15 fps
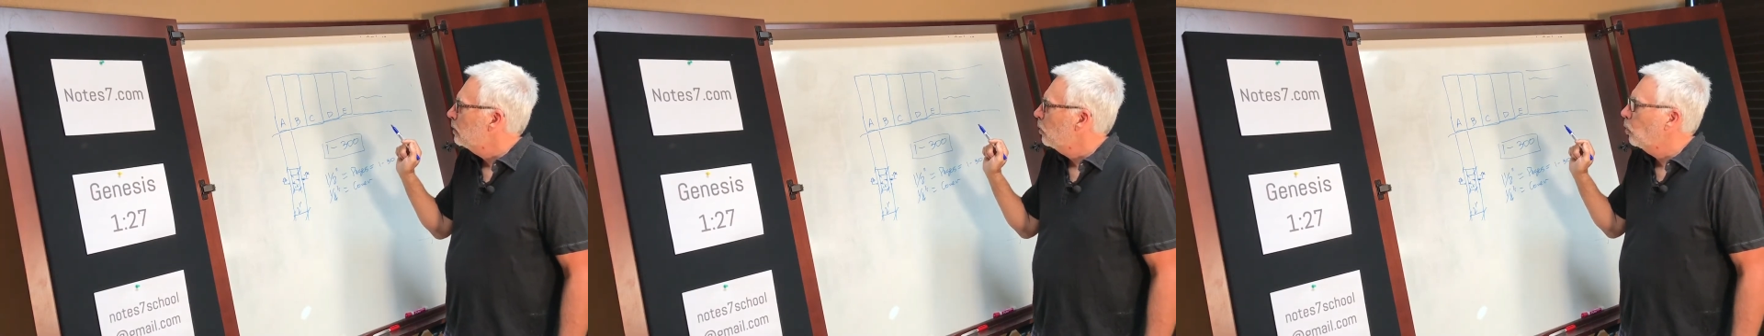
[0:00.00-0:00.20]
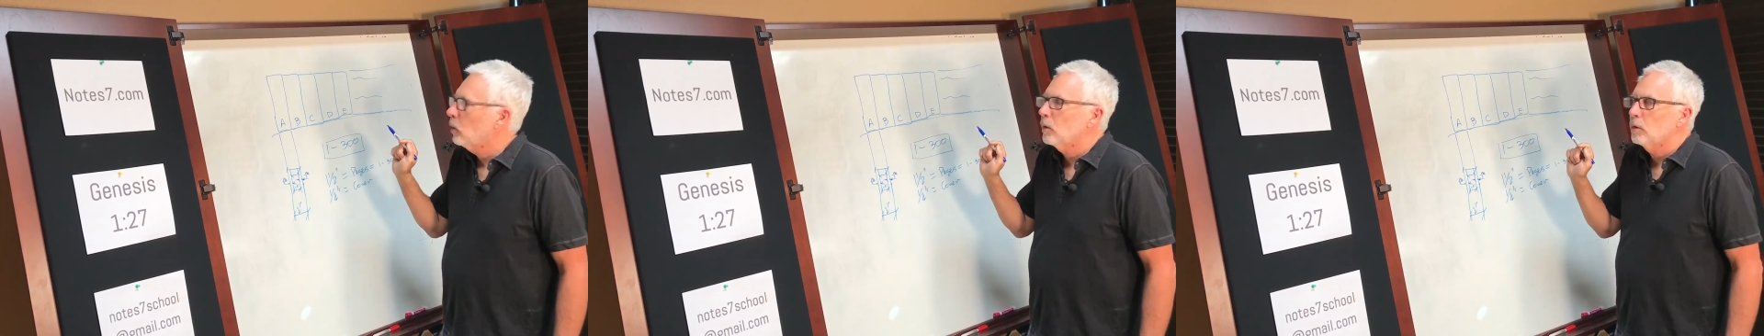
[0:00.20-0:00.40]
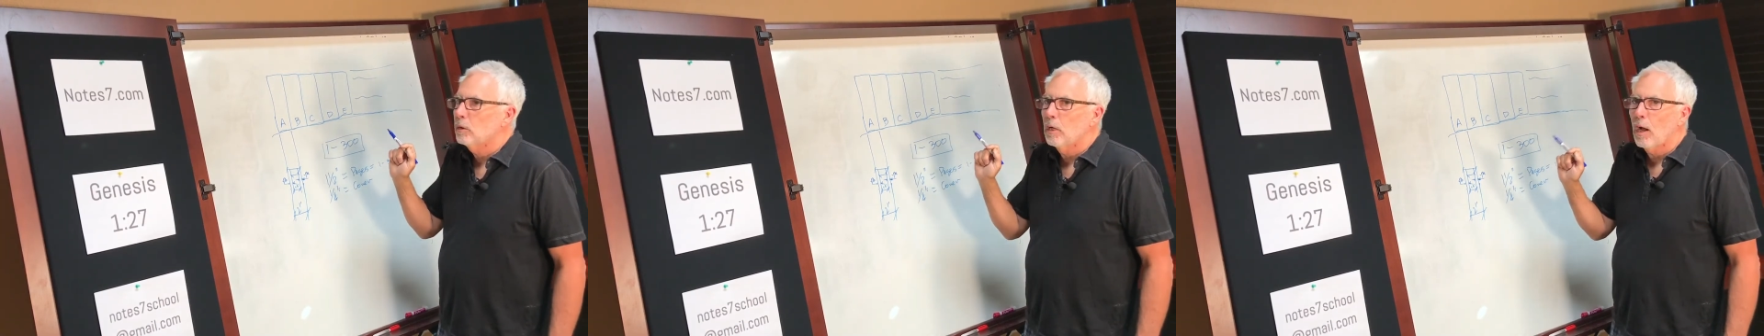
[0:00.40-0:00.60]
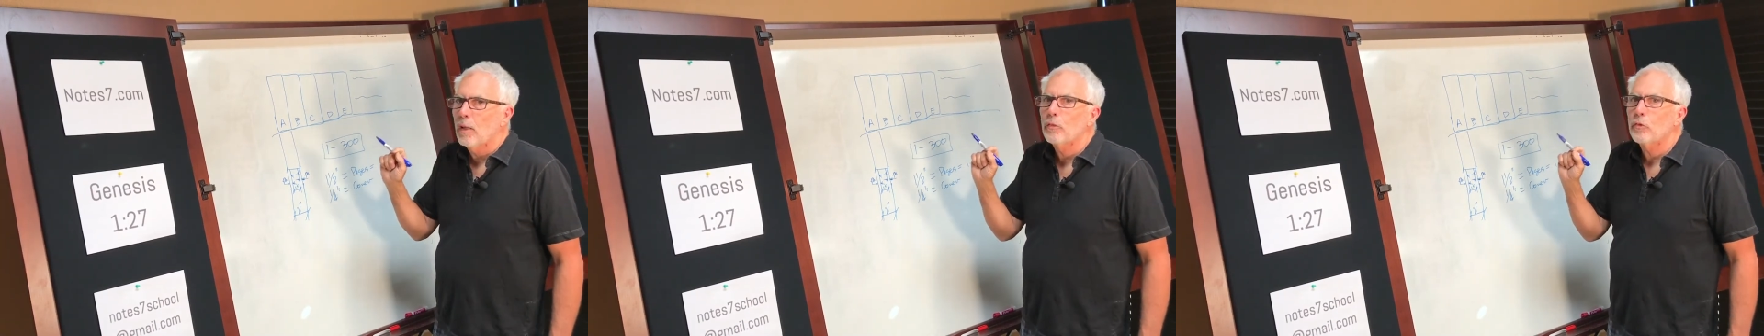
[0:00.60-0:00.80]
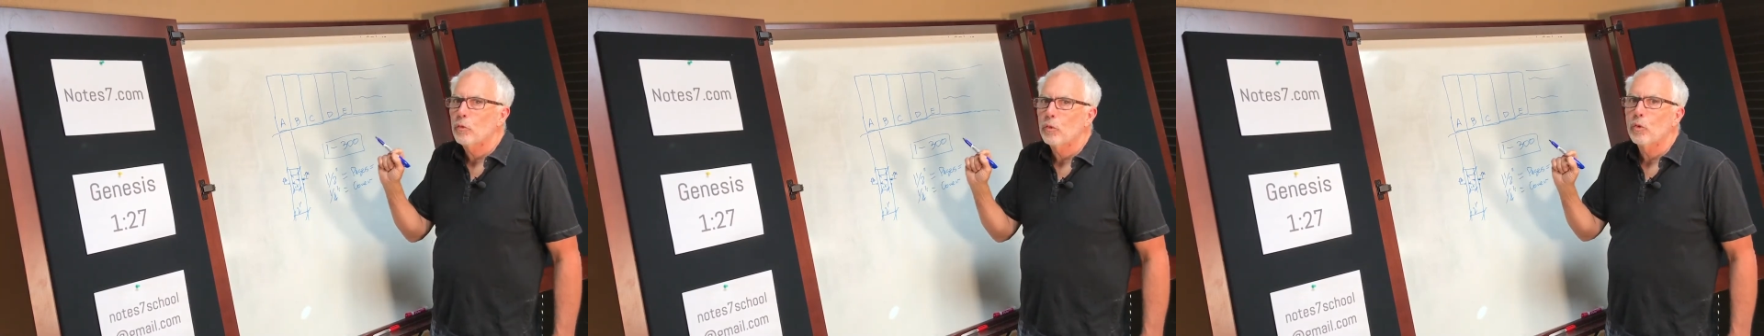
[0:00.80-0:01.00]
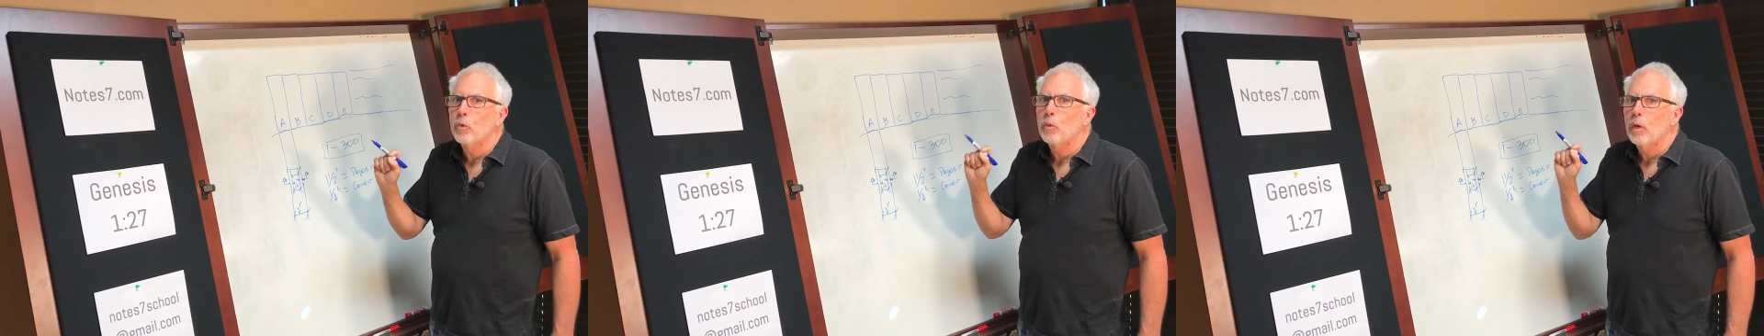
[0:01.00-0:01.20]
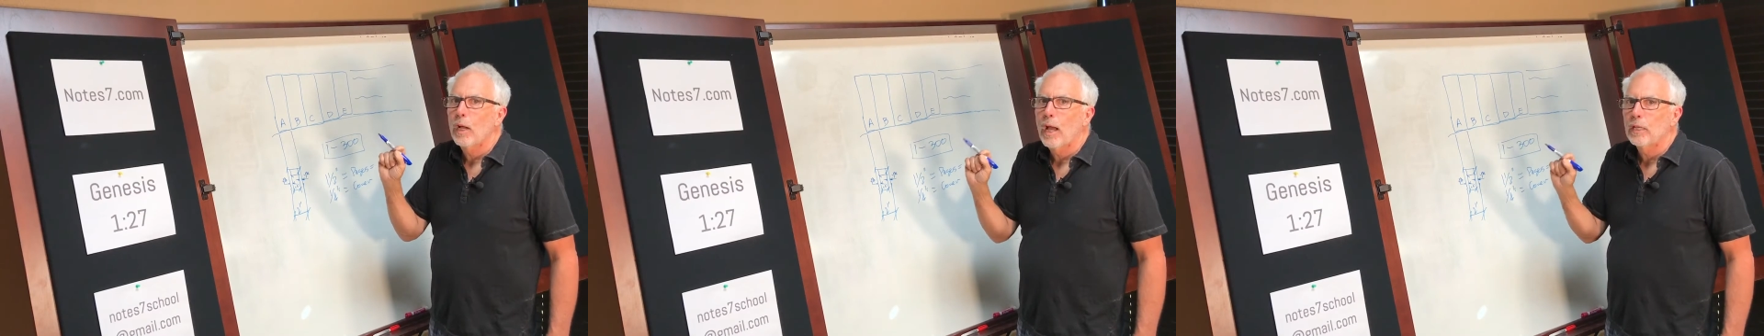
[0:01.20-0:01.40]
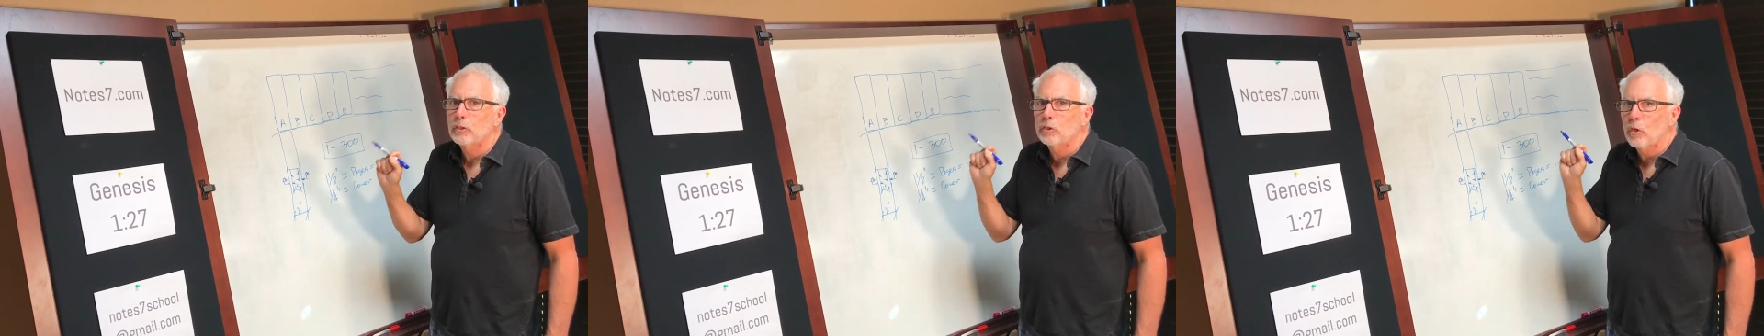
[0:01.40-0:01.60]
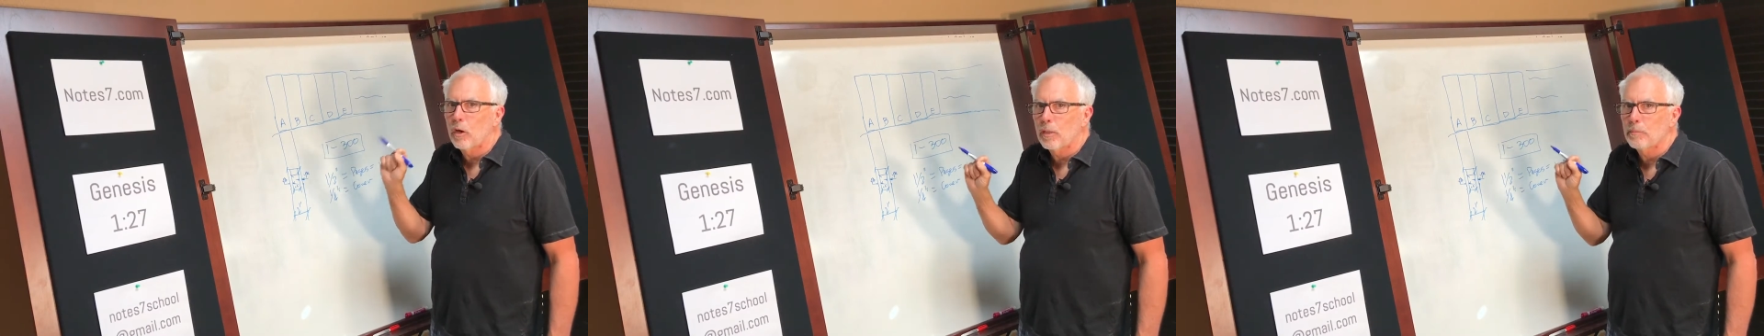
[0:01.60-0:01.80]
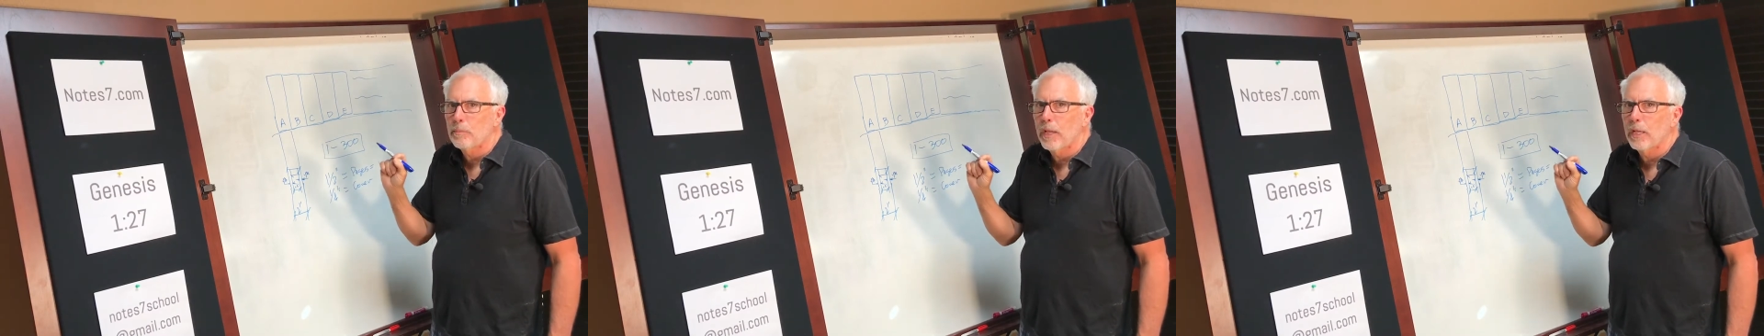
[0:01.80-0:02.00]
or not through,
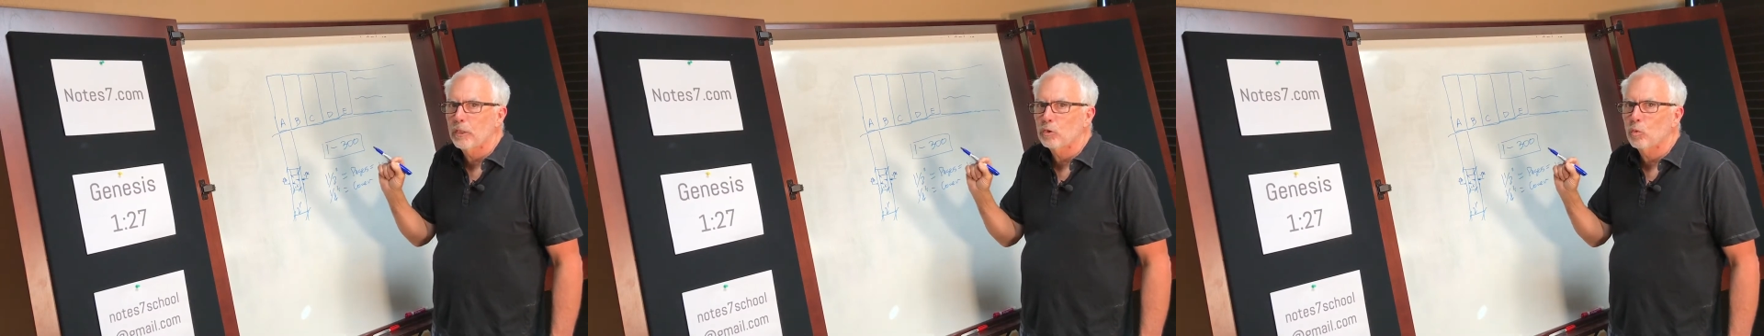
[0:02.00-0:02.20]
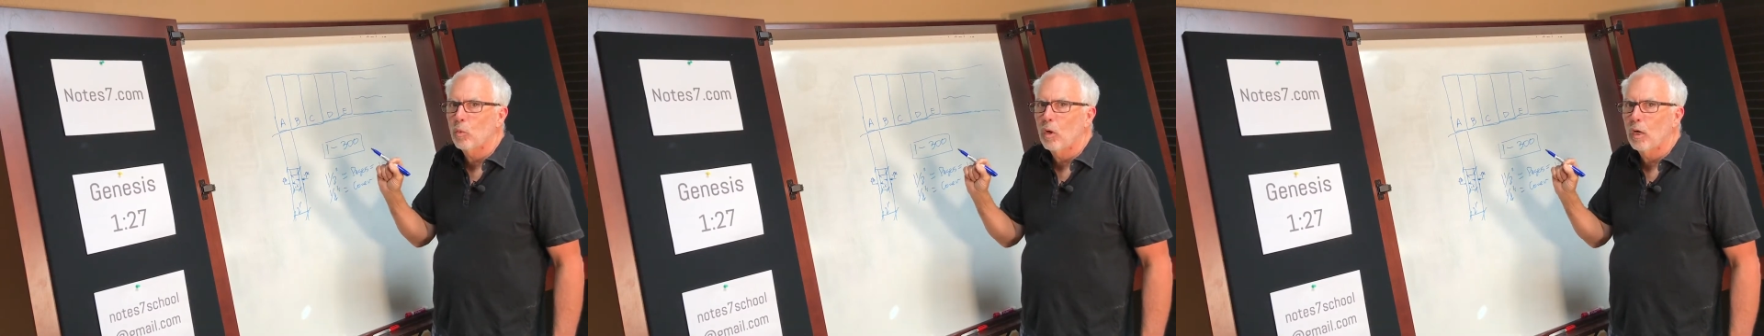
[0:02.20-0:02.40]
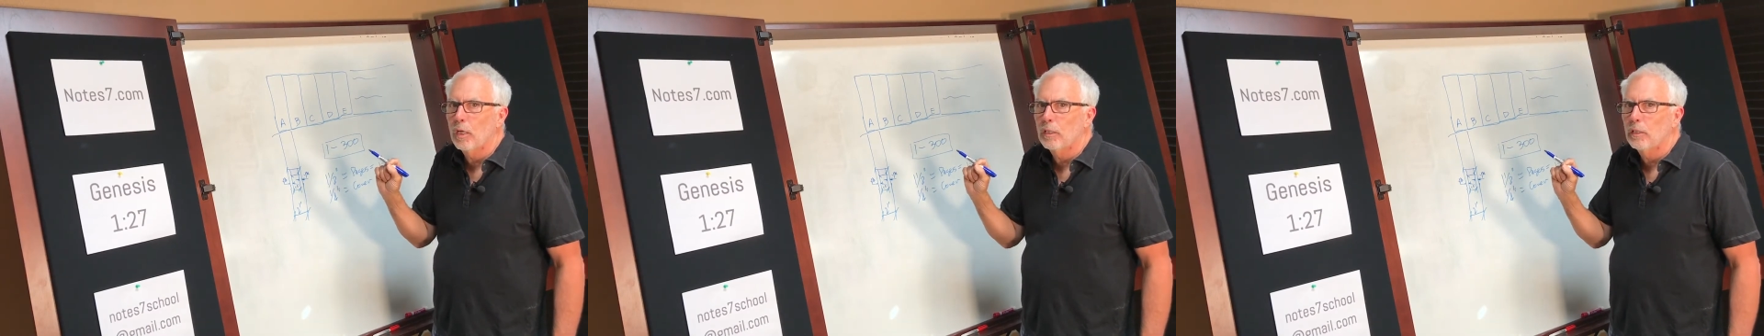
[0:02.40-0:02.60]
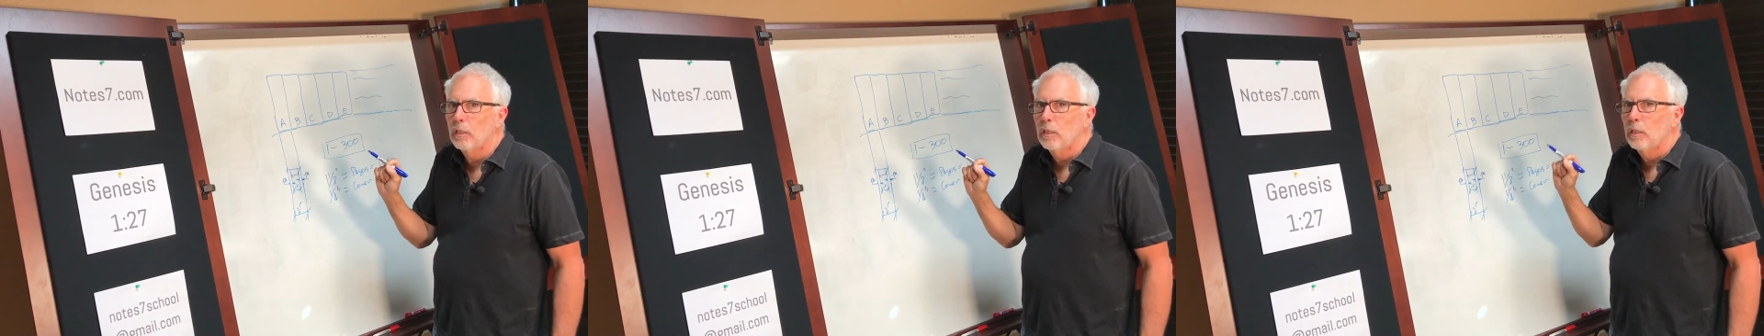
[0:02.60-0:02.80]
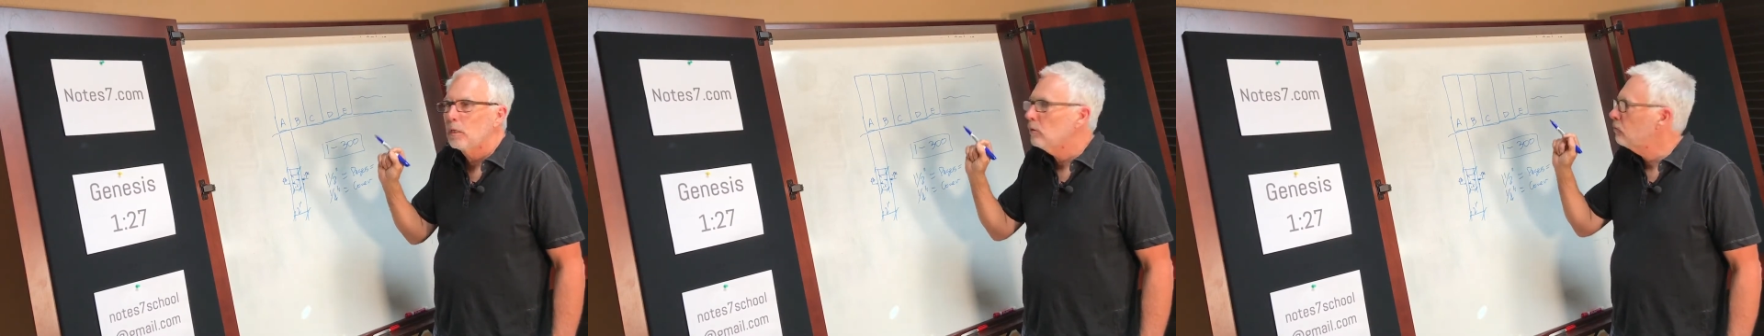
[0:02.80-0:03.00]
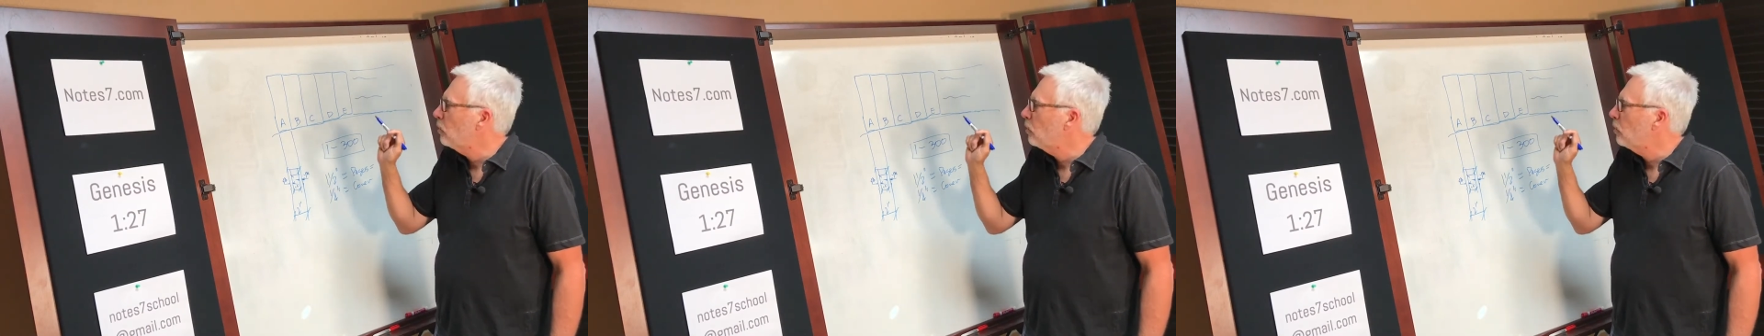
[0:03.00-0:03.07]
start at page one of